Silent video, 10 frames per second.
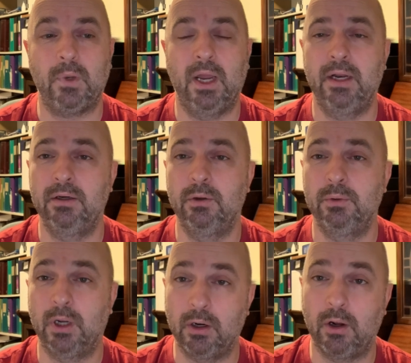I know
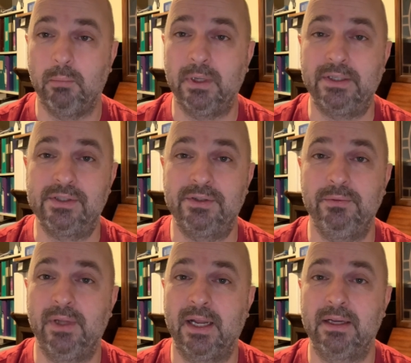not all places
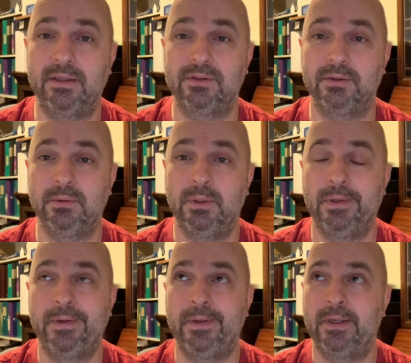do that, and so
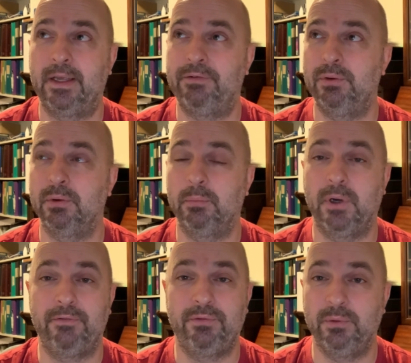if you were to
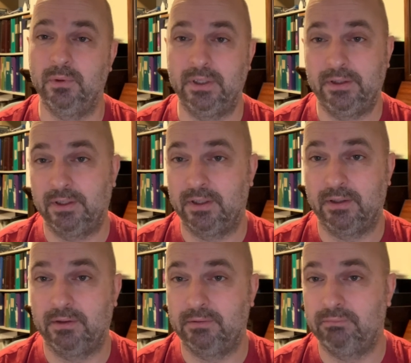buy fuel in
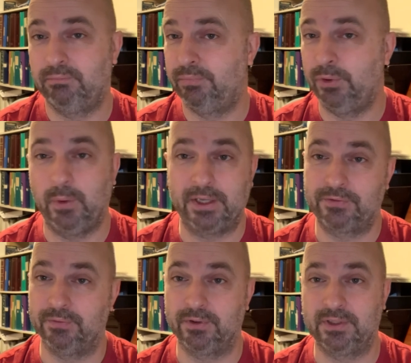the U.S.,
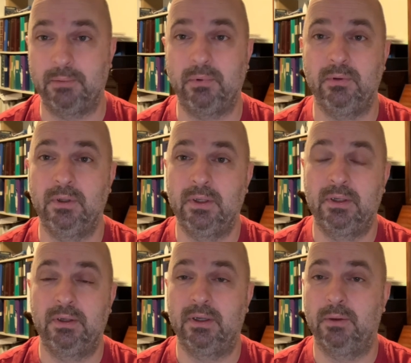for example.
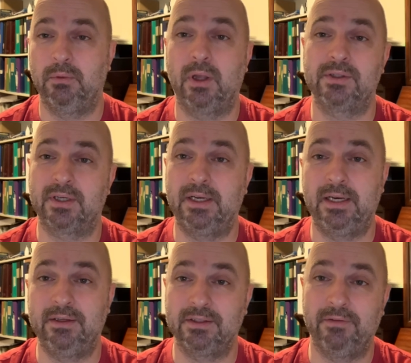Uh, lots of
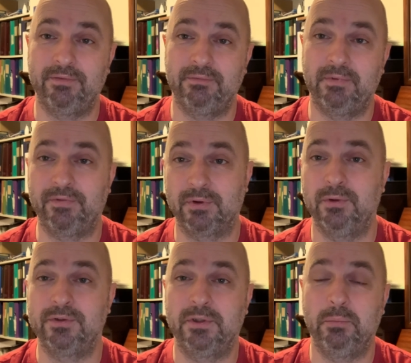Canadians love, if they're
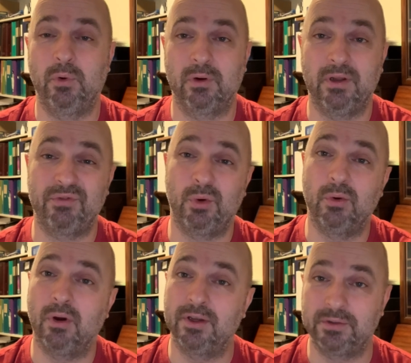close to the border, love to go
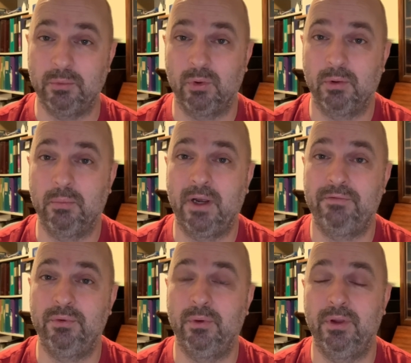across the border and buy
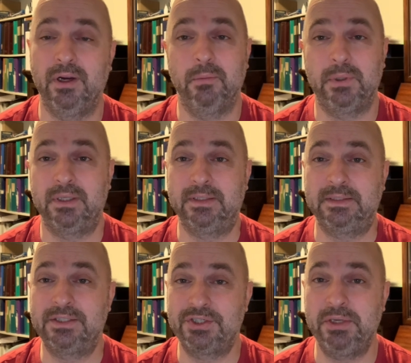fuel there because
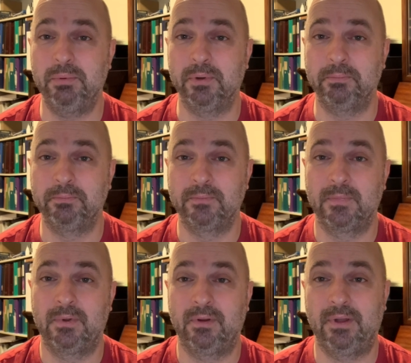it's cheaper.
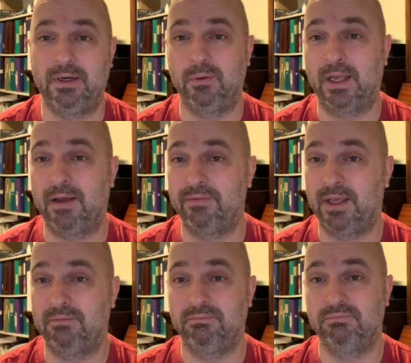They don't have
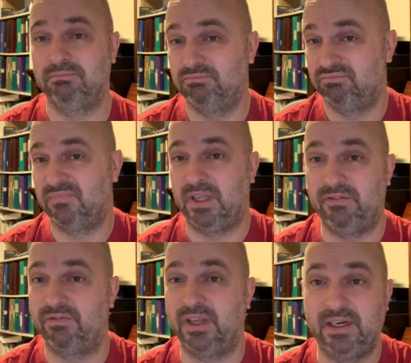that
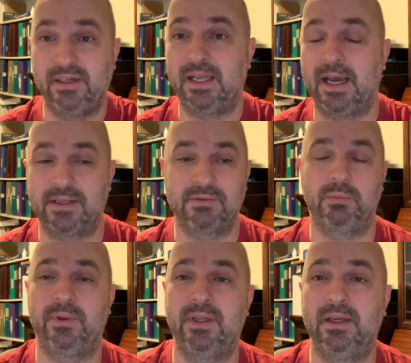inflated tax
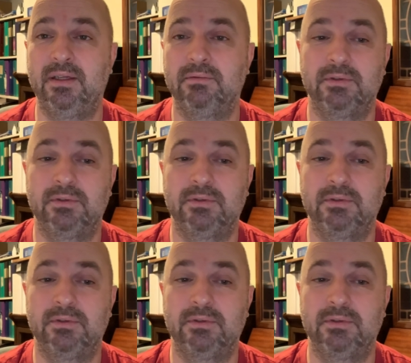within it.